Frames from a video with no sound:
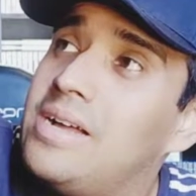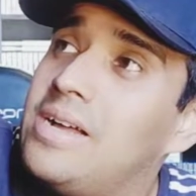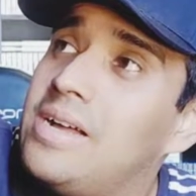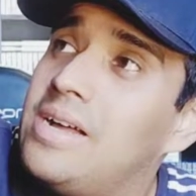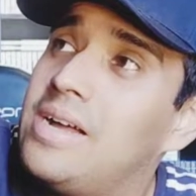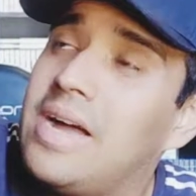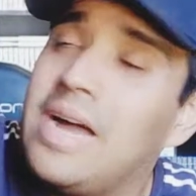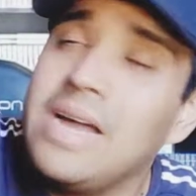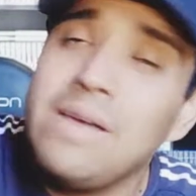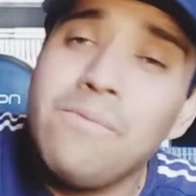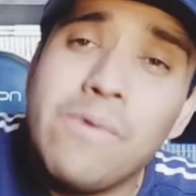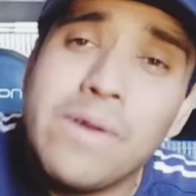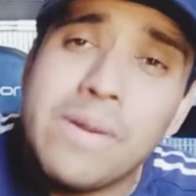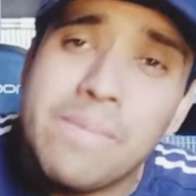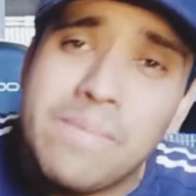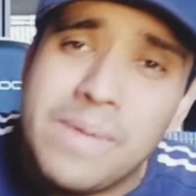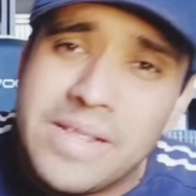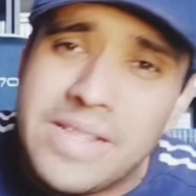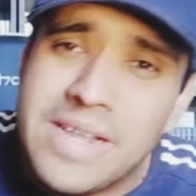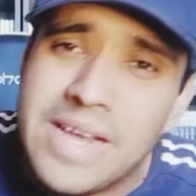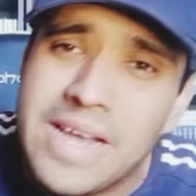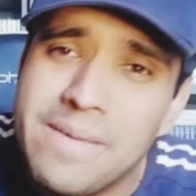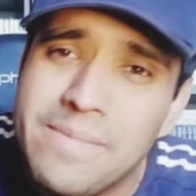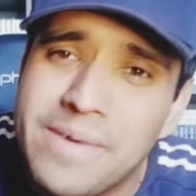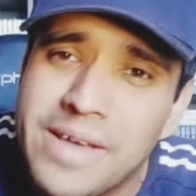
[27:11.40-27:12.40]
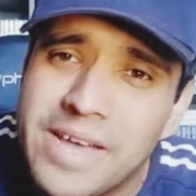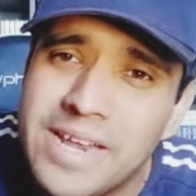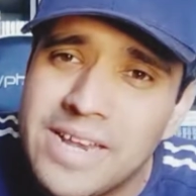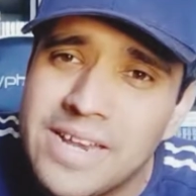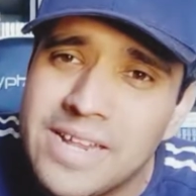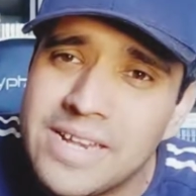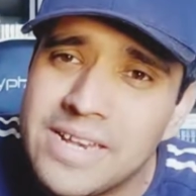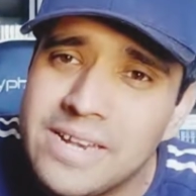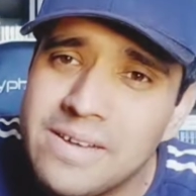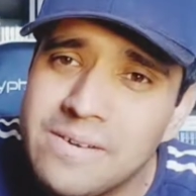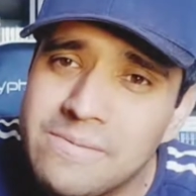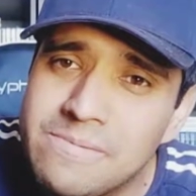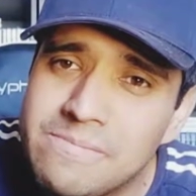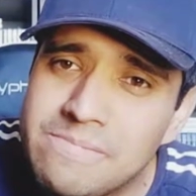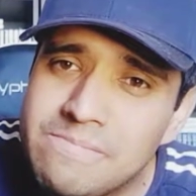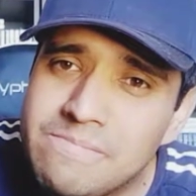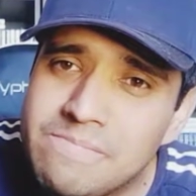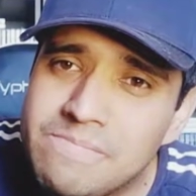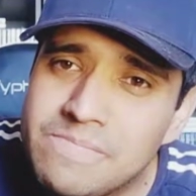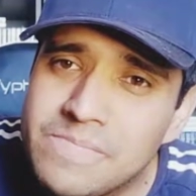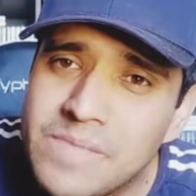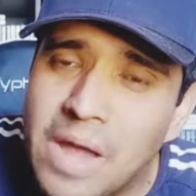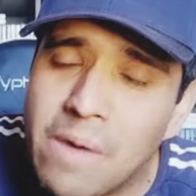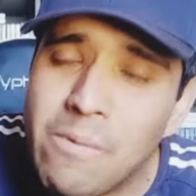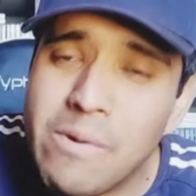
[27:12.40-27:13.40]
I want to play the game again, you know.
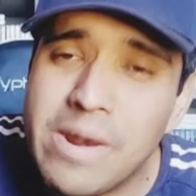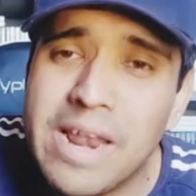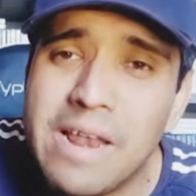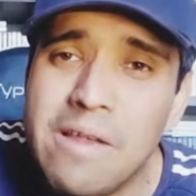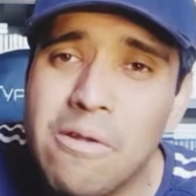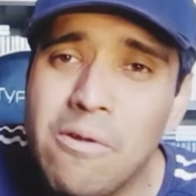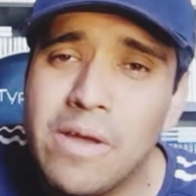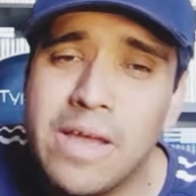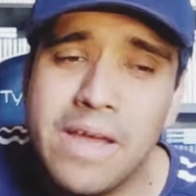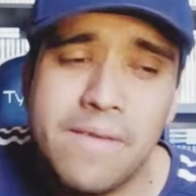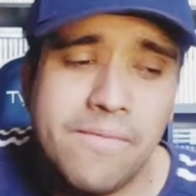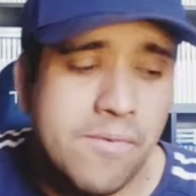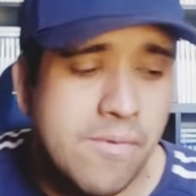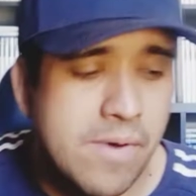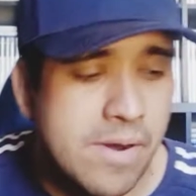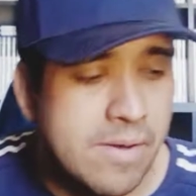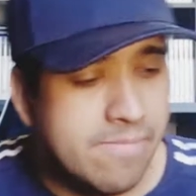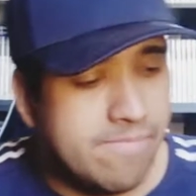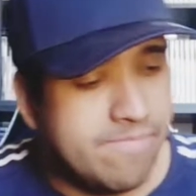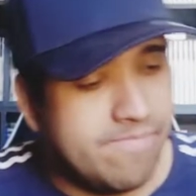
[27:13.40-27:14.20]
I want to unlock everyone.